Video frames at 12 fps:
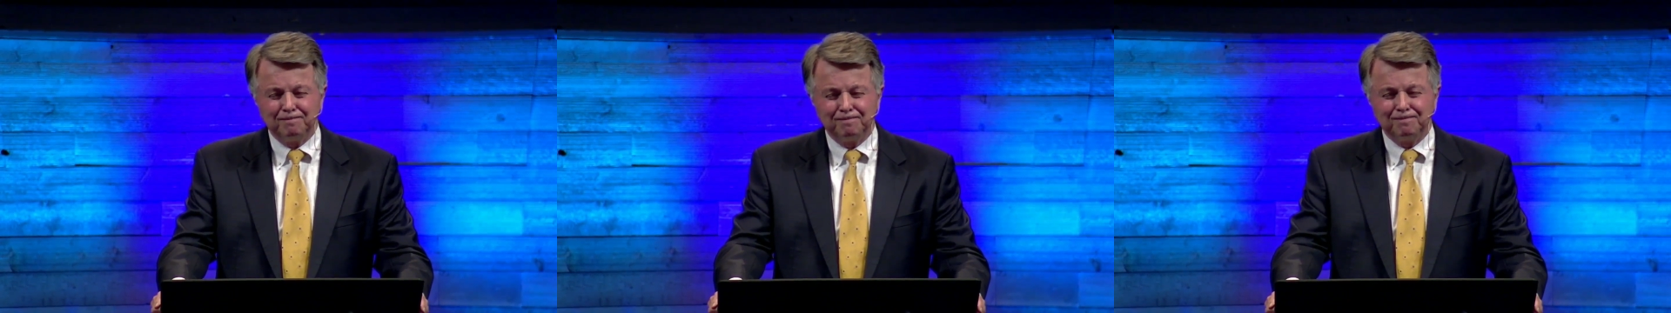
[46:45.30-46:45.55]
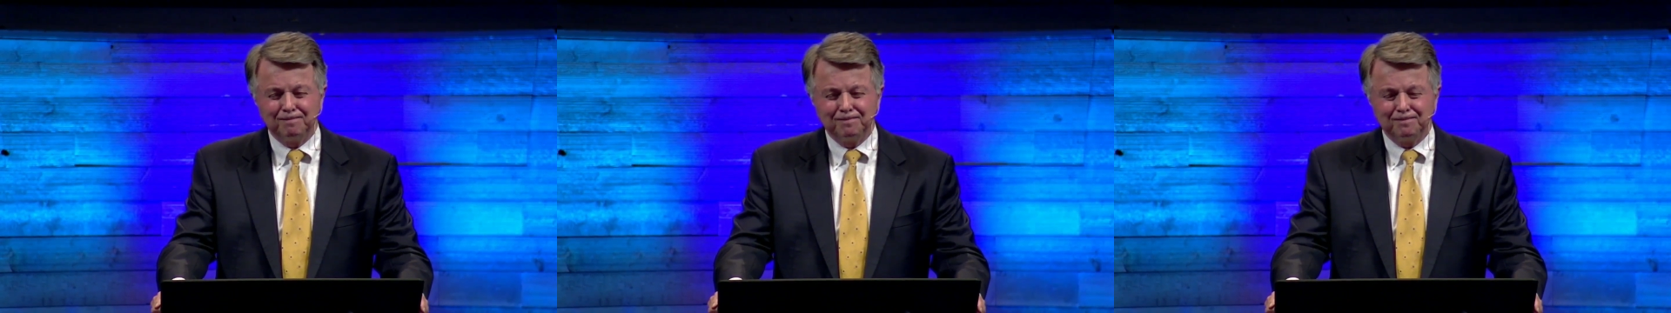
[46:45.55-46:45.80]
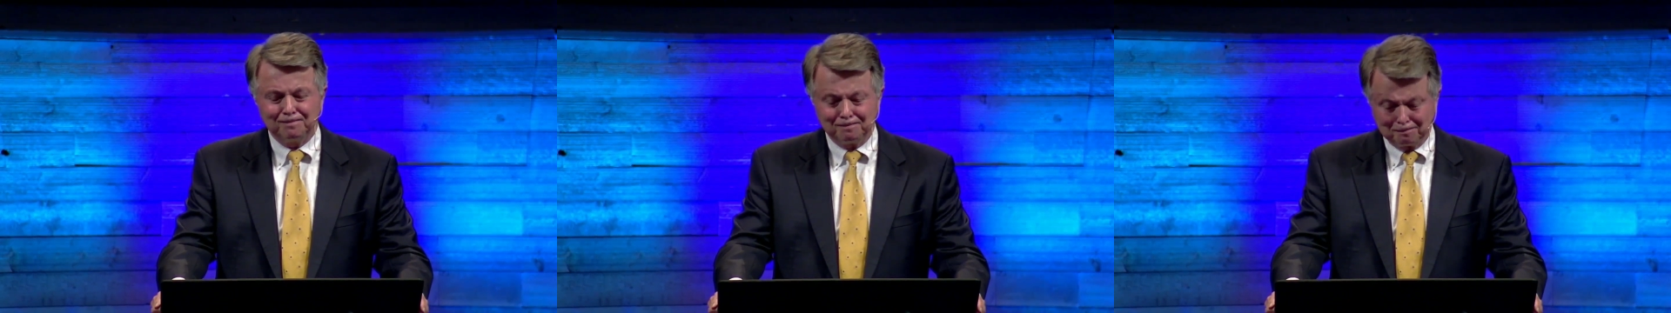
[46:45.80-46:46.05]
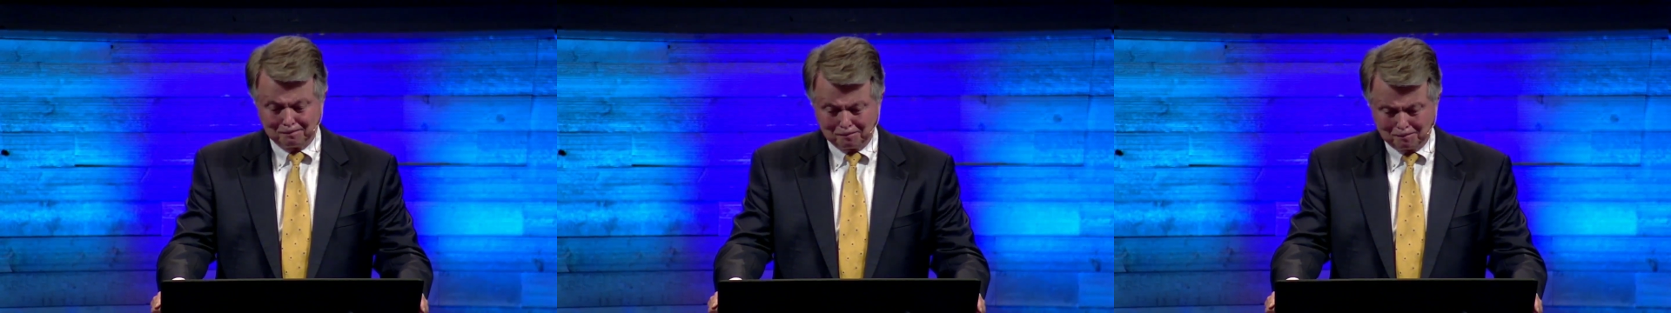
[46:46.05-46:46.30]

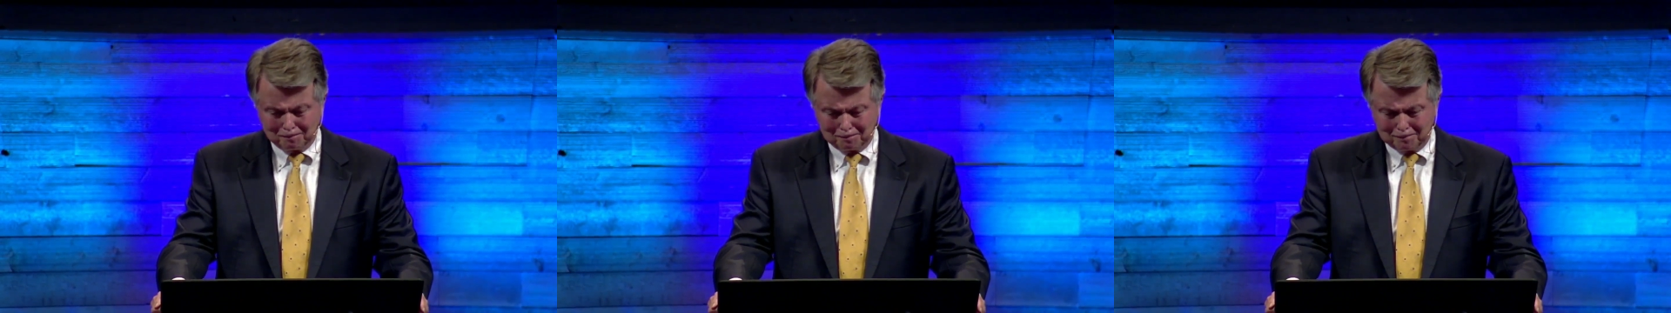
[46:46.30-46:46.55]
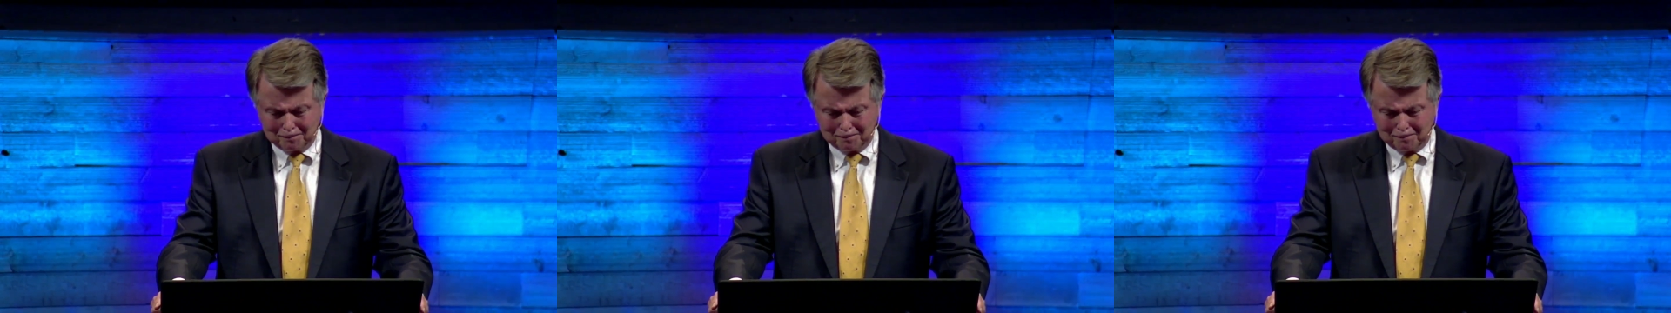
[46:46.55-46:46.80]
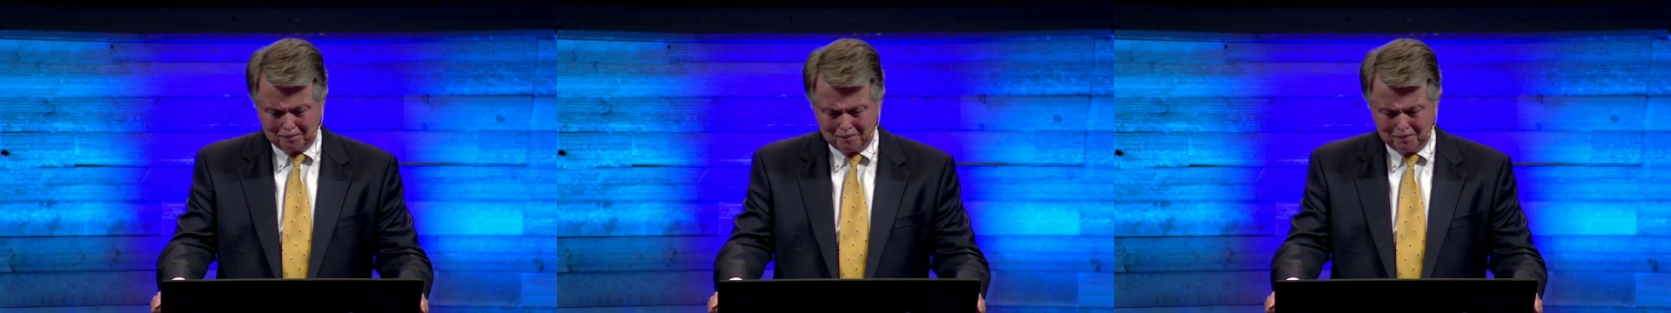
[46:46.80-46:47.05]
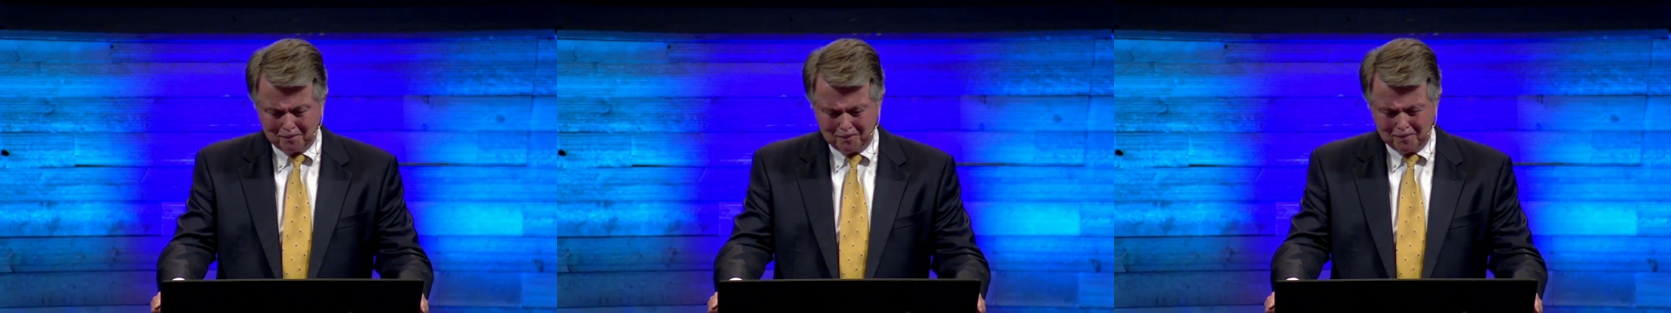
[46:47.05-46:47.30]

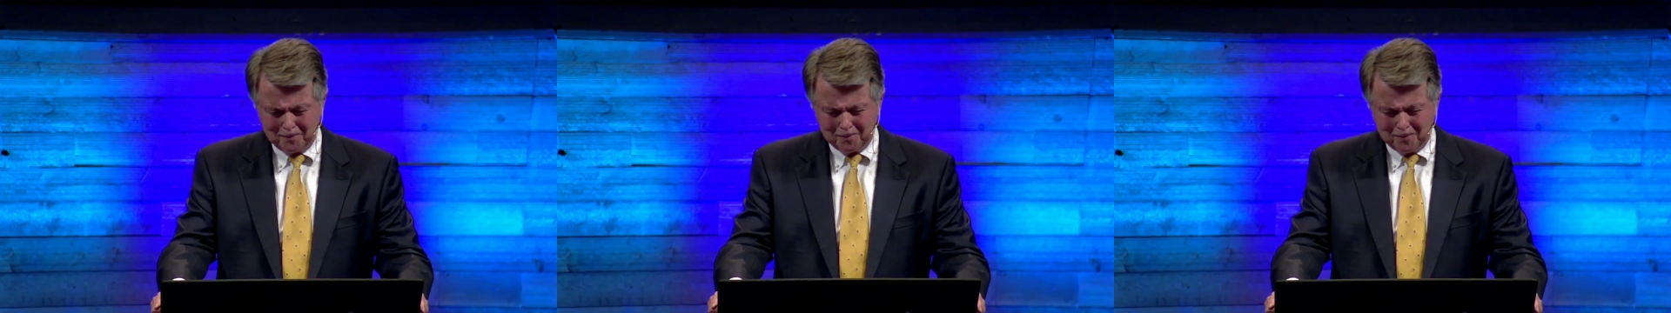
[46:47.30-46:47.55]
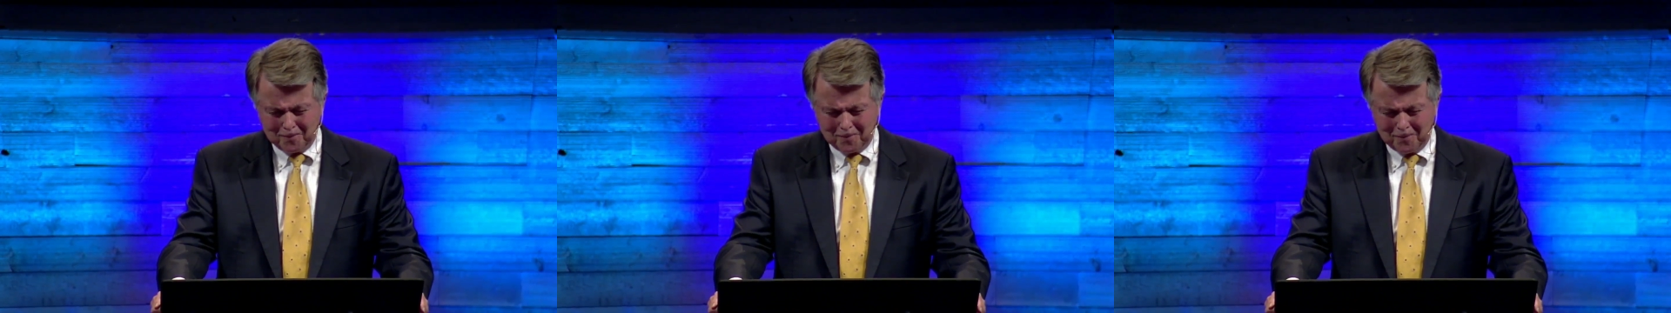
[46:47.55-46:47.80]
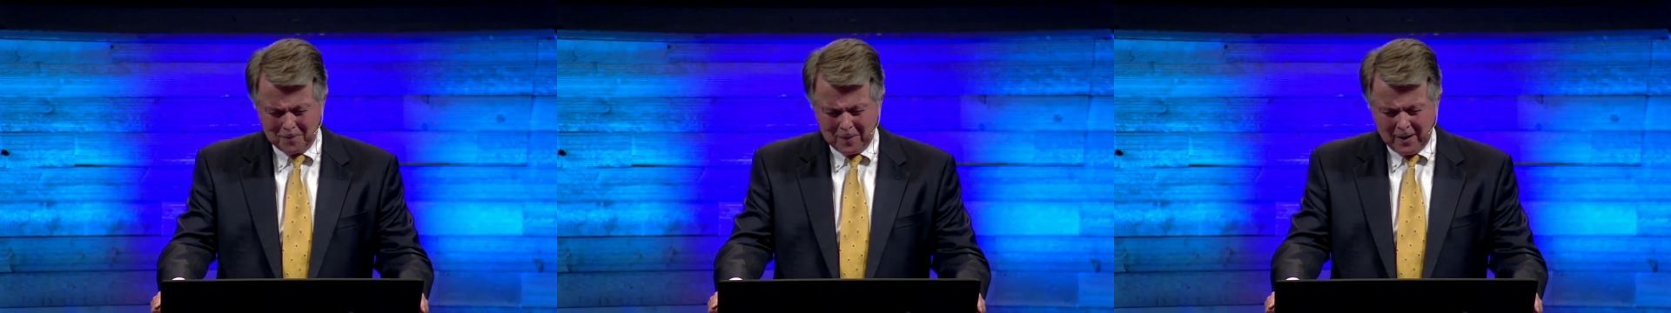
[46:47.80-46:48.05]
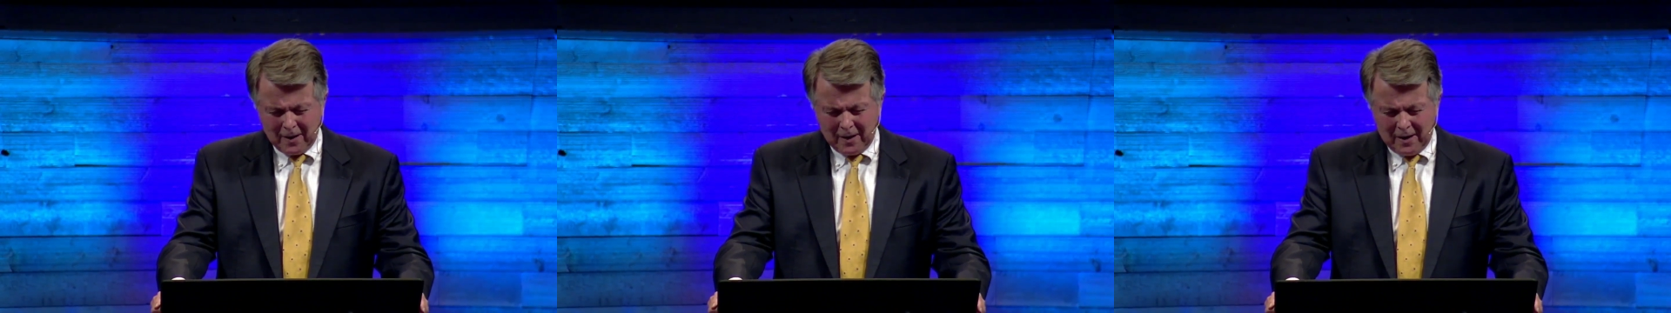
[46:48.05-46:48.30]

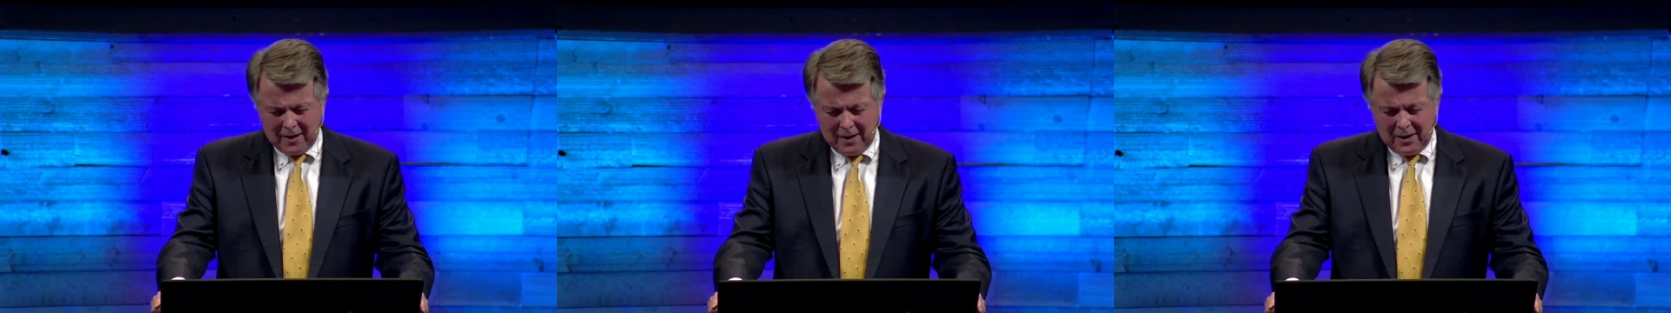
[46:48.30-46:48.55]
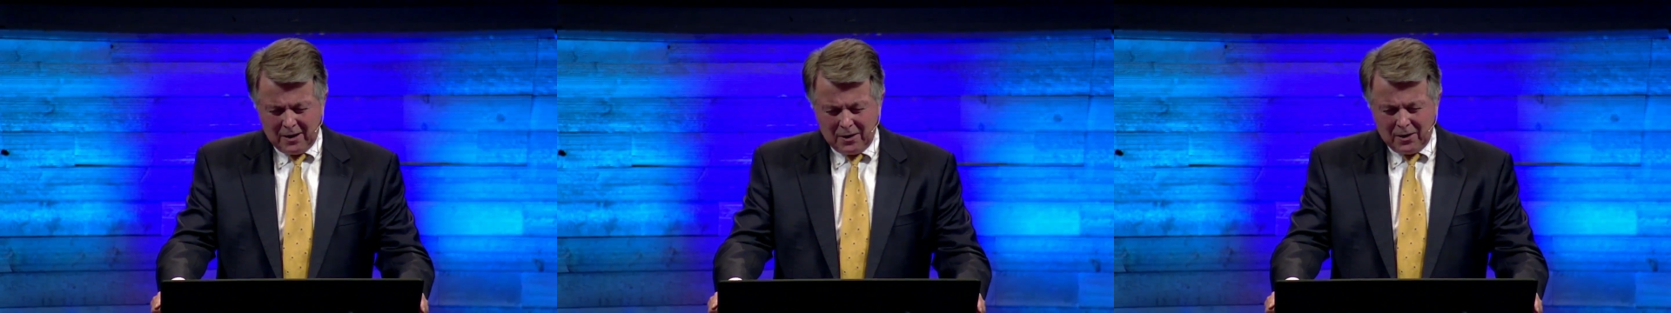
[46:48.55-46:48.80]
Nobody speaks.